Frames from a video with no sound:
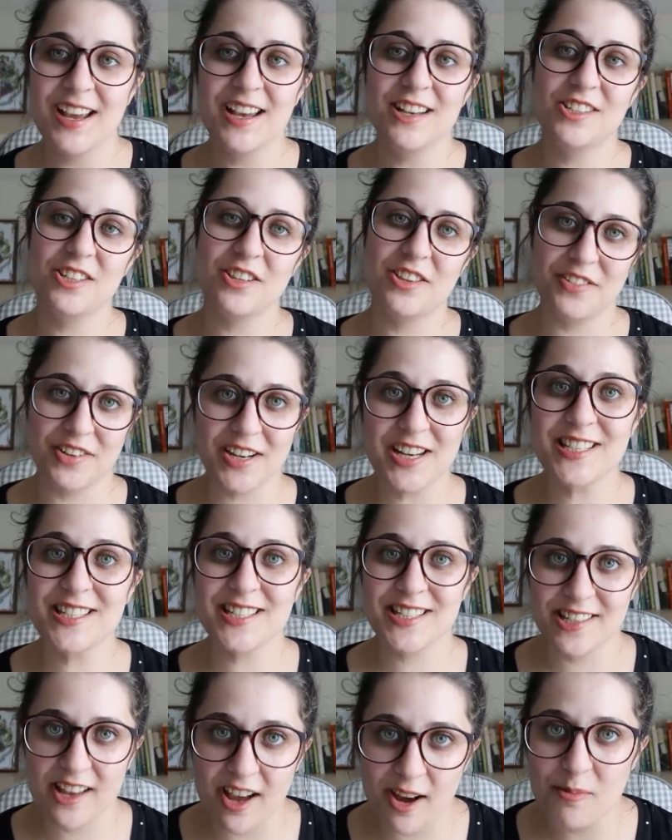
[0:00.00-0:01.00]
So there is
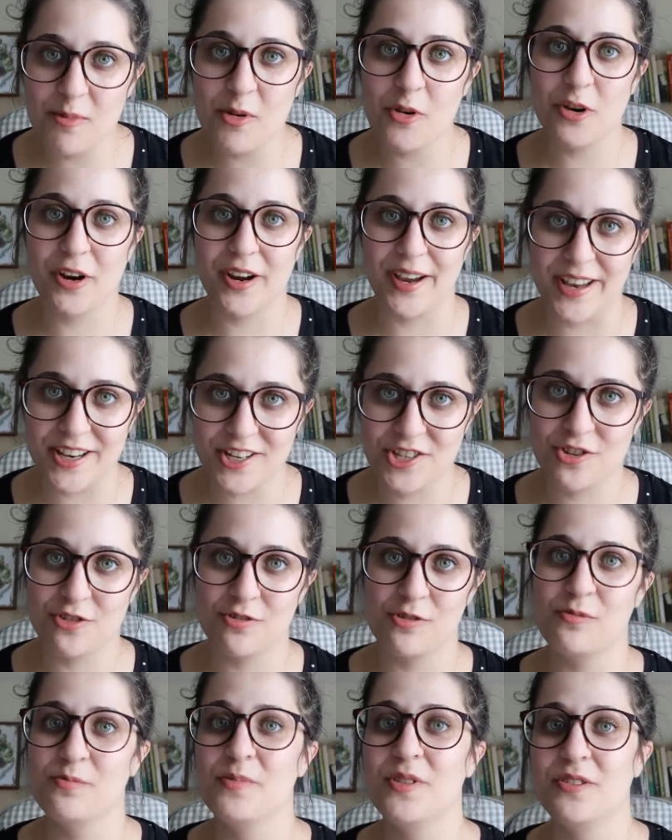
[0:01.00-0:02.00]
some
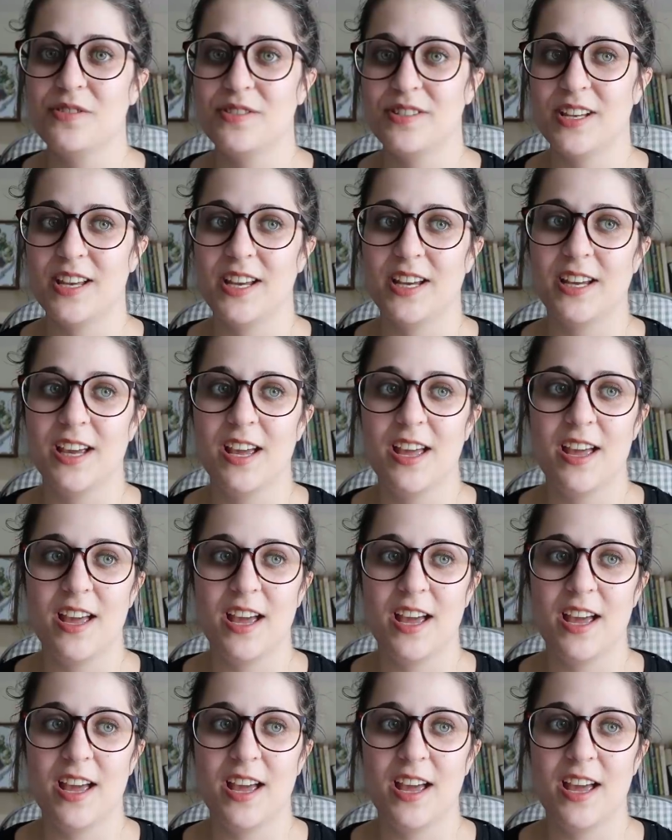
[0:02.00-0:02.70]
orchestral music